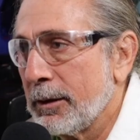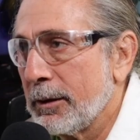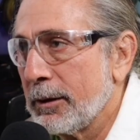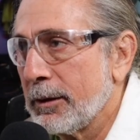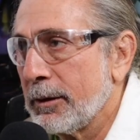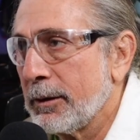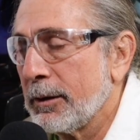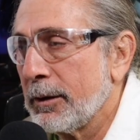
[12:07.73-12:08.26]
in
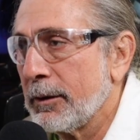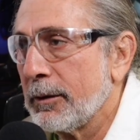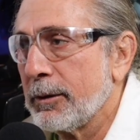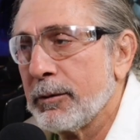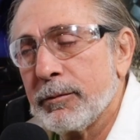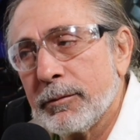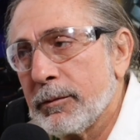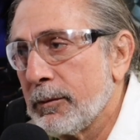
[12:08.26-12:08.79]
the bathroom,
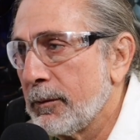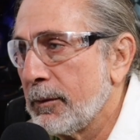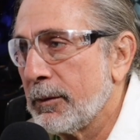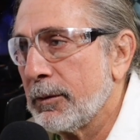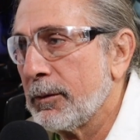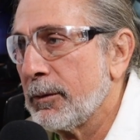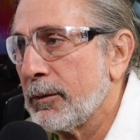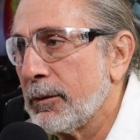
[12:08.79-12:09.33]
I might just
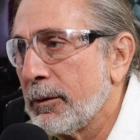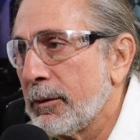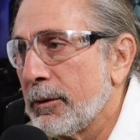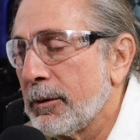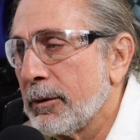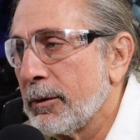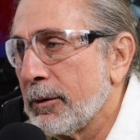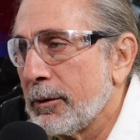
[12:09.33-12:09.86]
weave
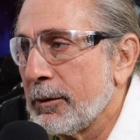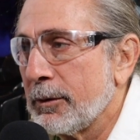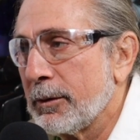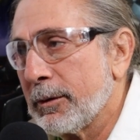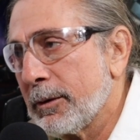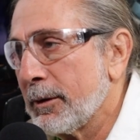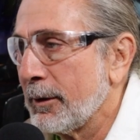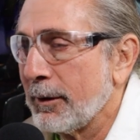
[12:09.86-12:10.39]
a little bit.
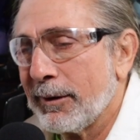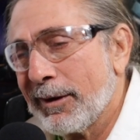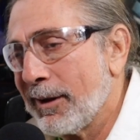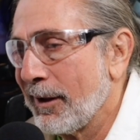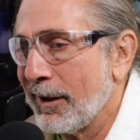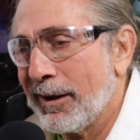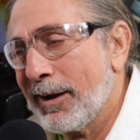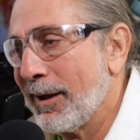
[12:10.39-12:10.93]

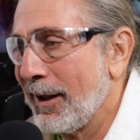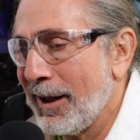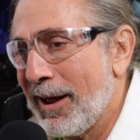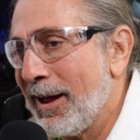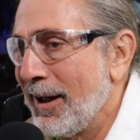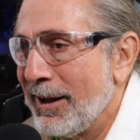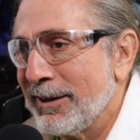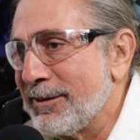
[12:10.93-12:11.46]

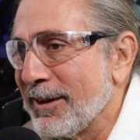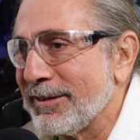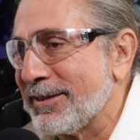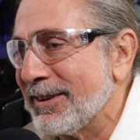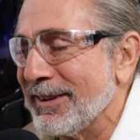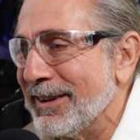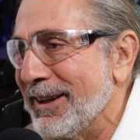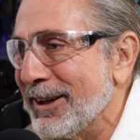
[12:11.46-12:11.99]

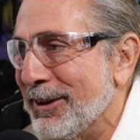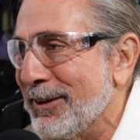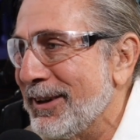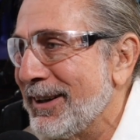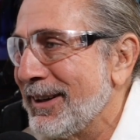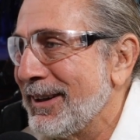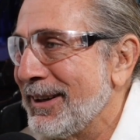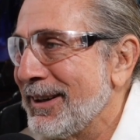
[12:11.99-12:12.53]
Just a little.
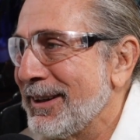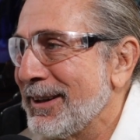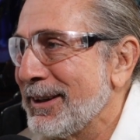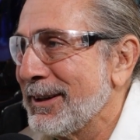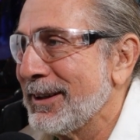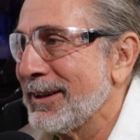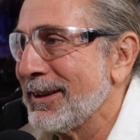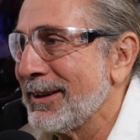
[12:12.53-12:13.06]
And maybe hit
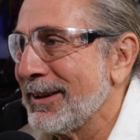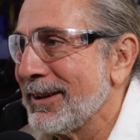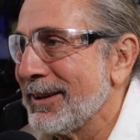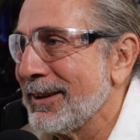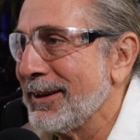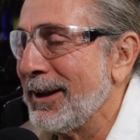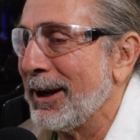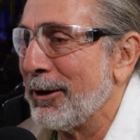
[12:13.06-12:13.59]
a break.
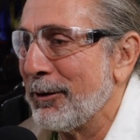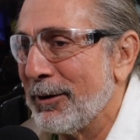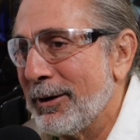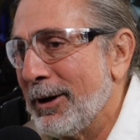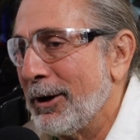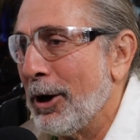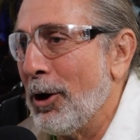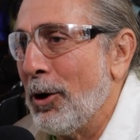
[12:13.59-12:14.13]
Yeah.
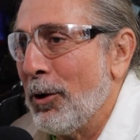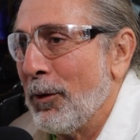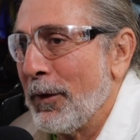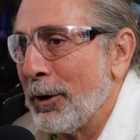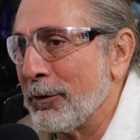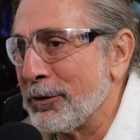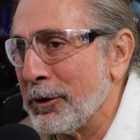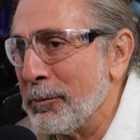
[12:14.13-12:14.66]
Oh,
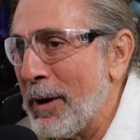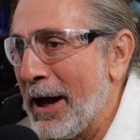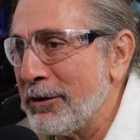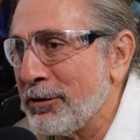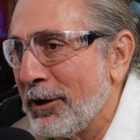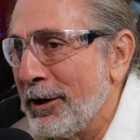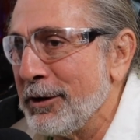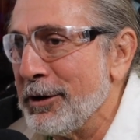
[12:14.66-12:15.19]
there was an
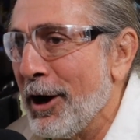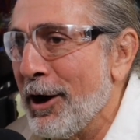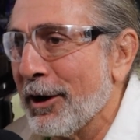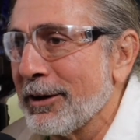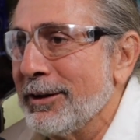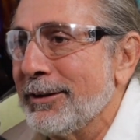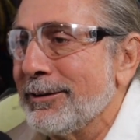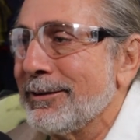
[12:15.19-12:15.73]
imaginary
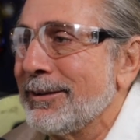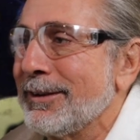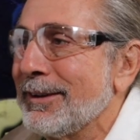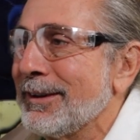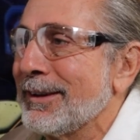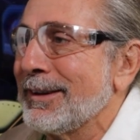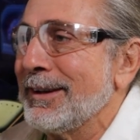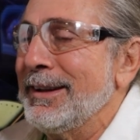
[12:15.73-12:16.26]
dog.
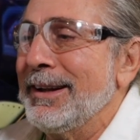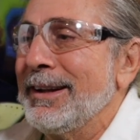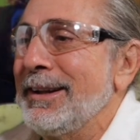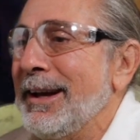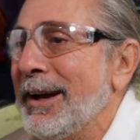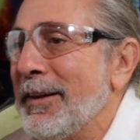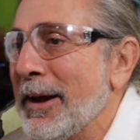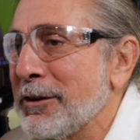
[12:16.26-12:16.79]

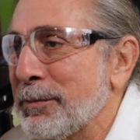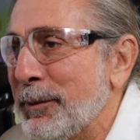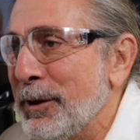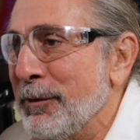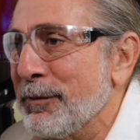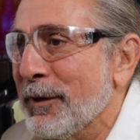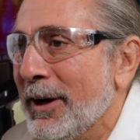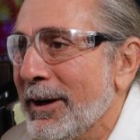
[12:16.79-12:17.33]
Yeah, that's
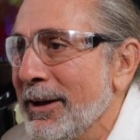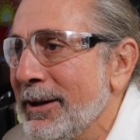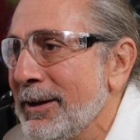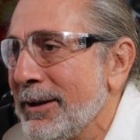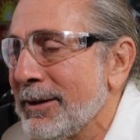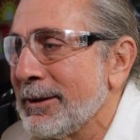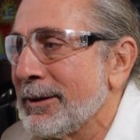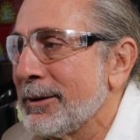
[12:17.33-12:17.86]
pretty funny. You
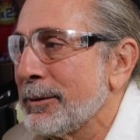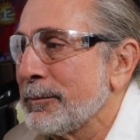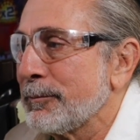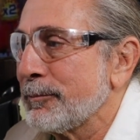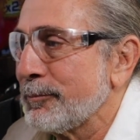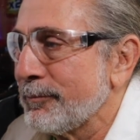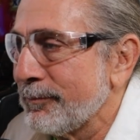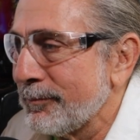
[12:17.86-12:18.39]
know, it's
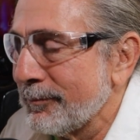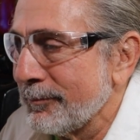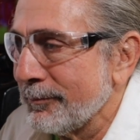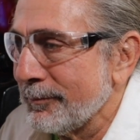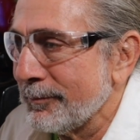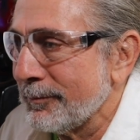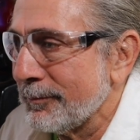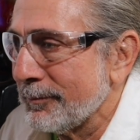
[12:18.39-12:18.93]
it's uh, it's
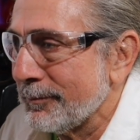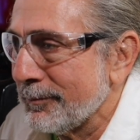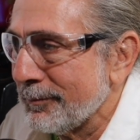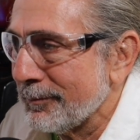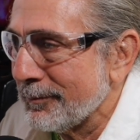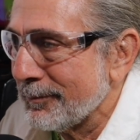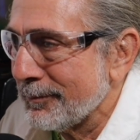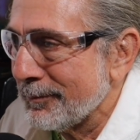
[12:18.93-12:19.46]
what is what's
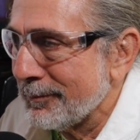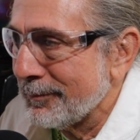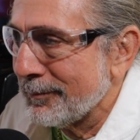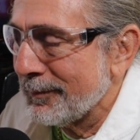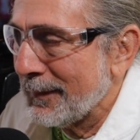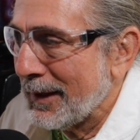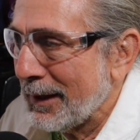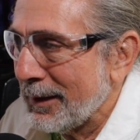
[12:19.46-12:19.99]
the greatest
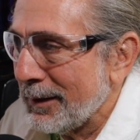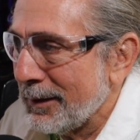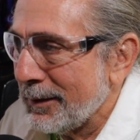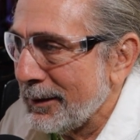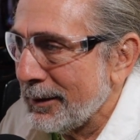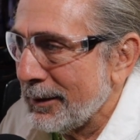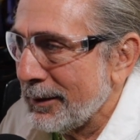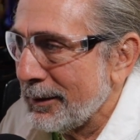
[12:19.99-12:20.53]
thing is
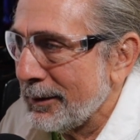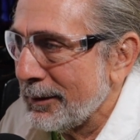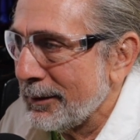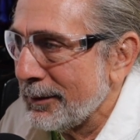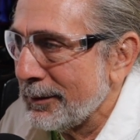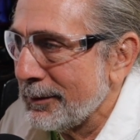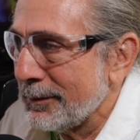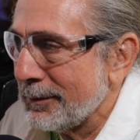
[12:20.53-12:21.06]
all these
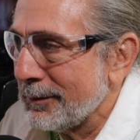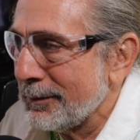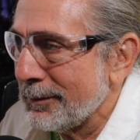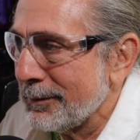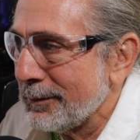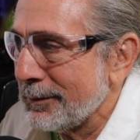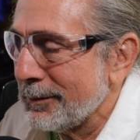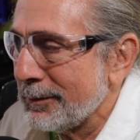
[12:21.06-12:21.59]
years of doing
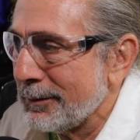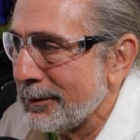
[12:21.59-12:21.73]
this,